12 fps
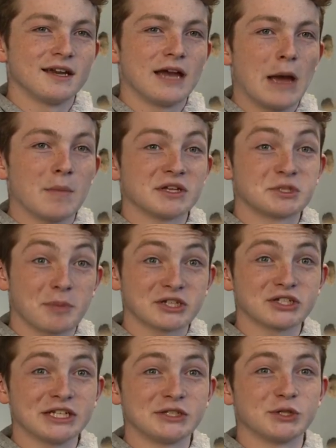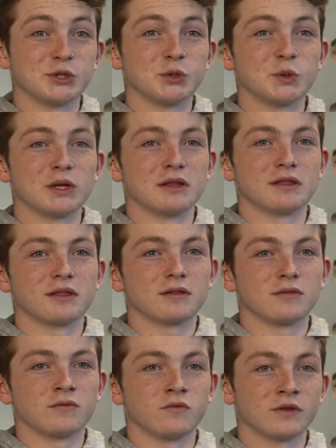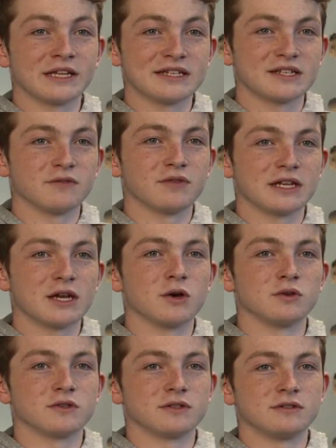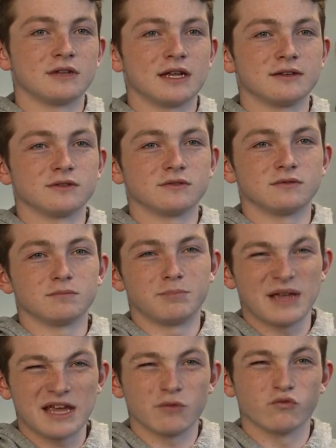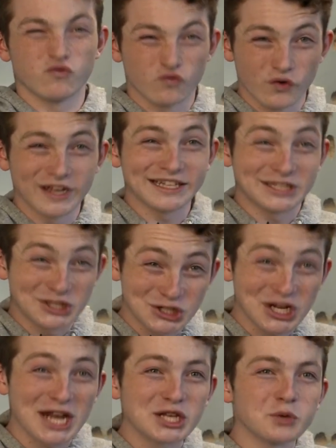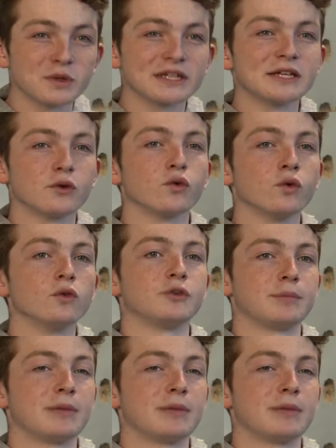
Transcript: Um, especially to do with releasing videos and, and being really genuinely cruel to